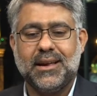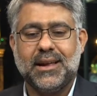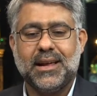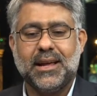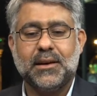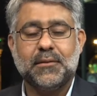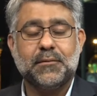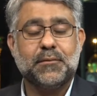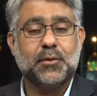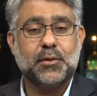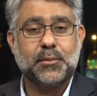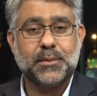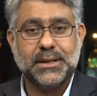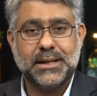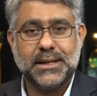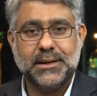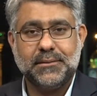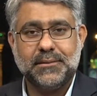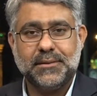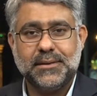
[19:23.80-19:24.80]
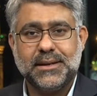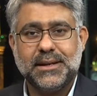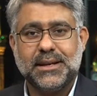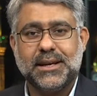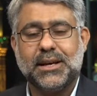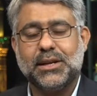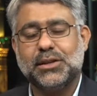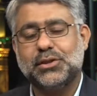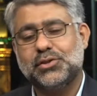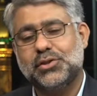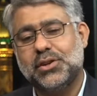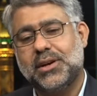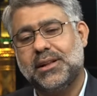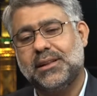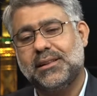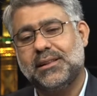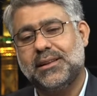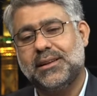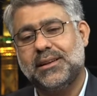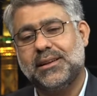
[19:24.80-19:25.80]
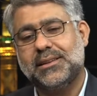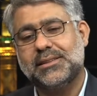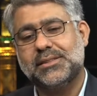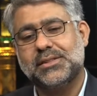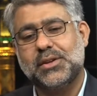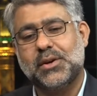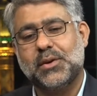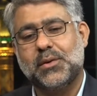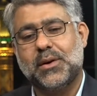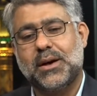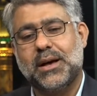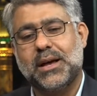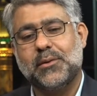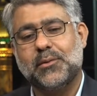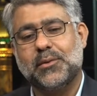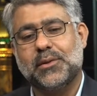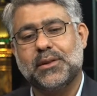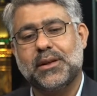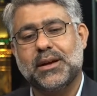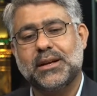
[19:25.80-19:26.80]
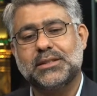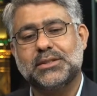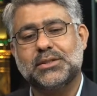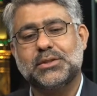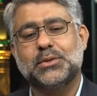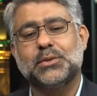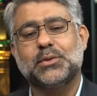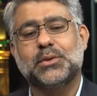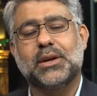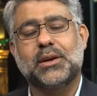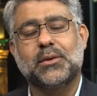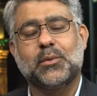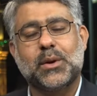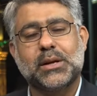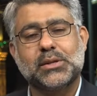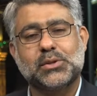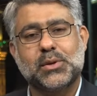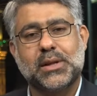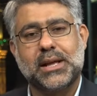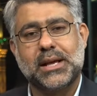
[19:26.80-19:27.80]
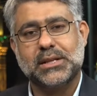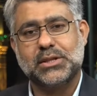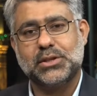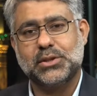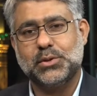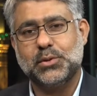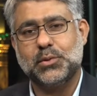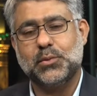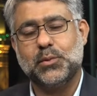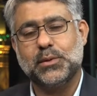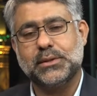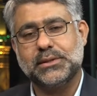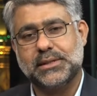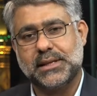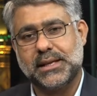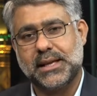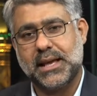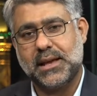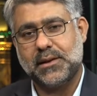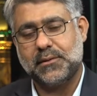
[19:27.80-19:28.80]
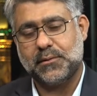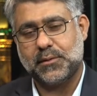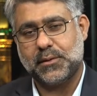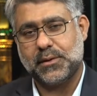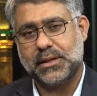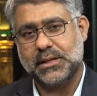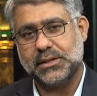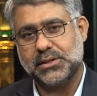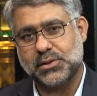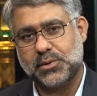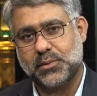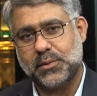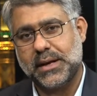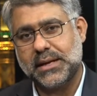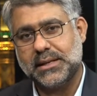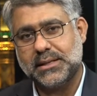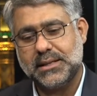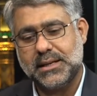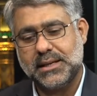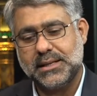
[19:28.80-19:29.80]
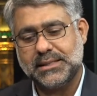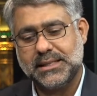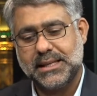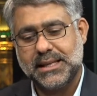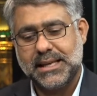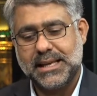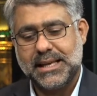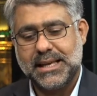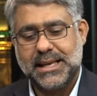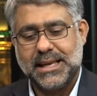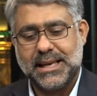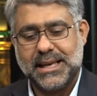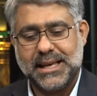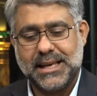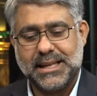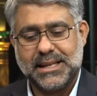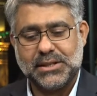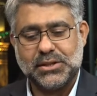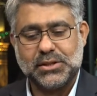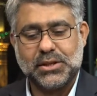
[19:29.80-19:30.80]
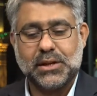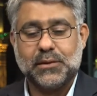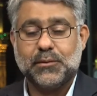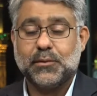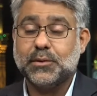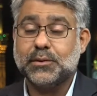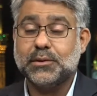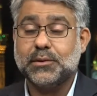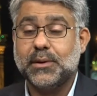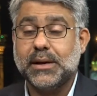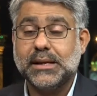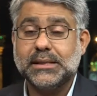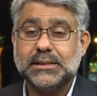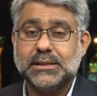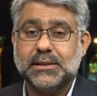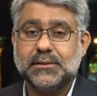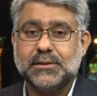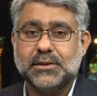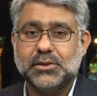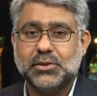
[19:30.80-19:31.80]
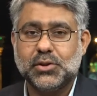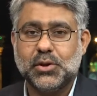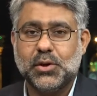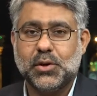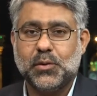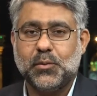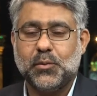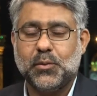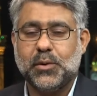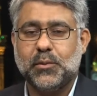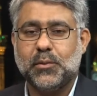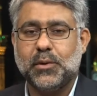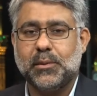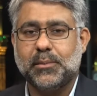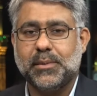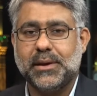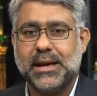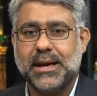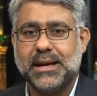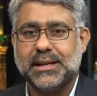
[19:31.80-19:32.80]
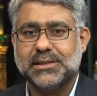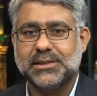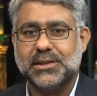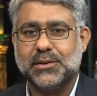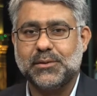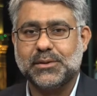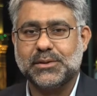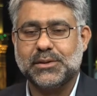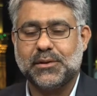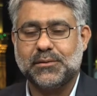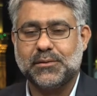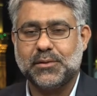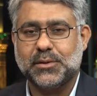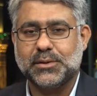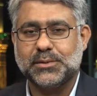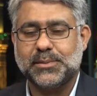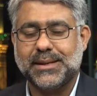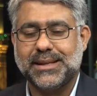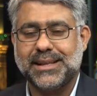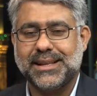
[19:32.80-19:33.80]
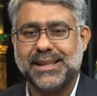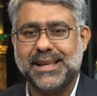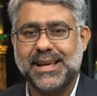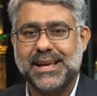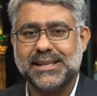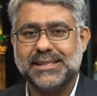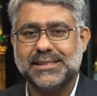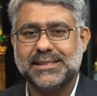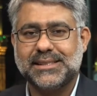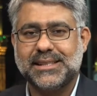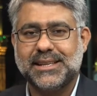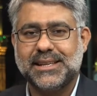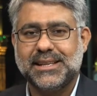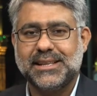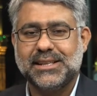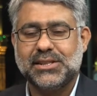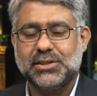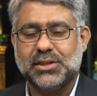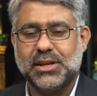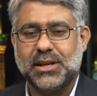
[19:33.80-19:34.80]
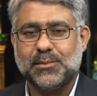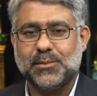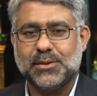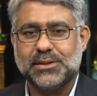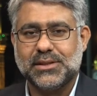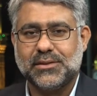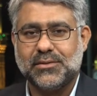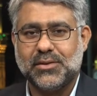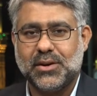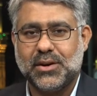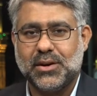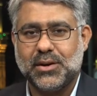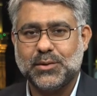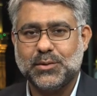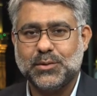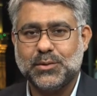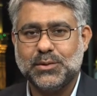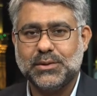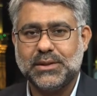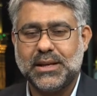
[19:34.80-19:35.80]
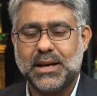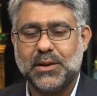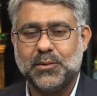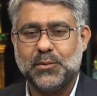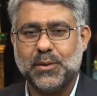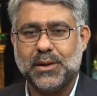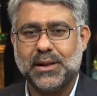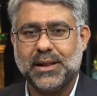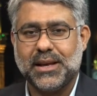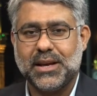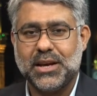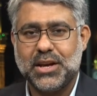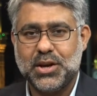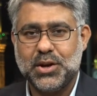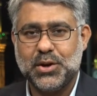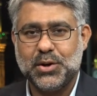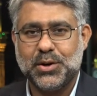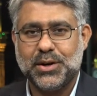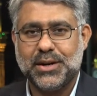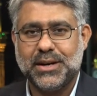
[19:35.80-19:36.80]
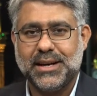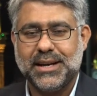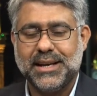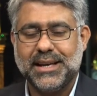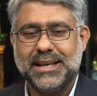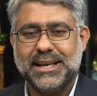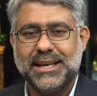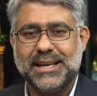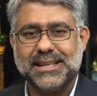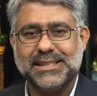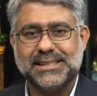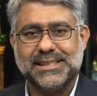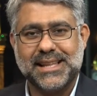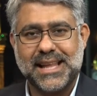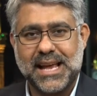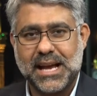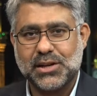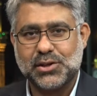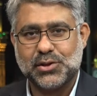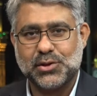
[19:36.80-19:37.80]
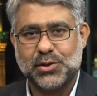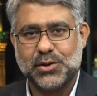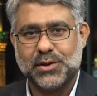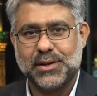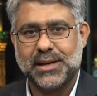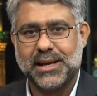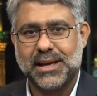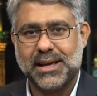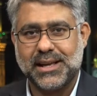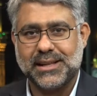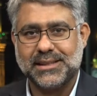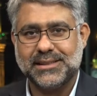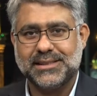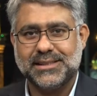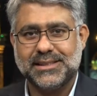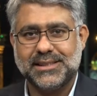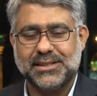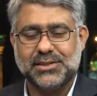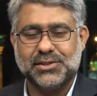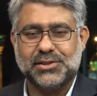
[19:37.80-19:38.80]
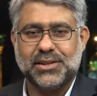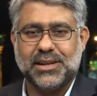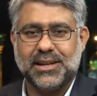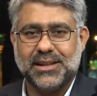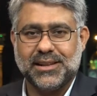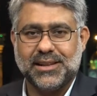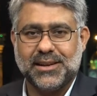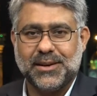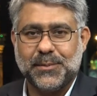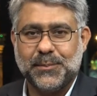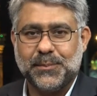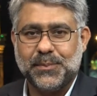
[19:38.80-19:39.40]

informative inshallah. So I would like to congratulate you once again for this great night. And inshallah, for the rest of the show, we will be at service of the respected guest, Sheikh Mustafa Ahun, and we'll hear his lecture and inshallah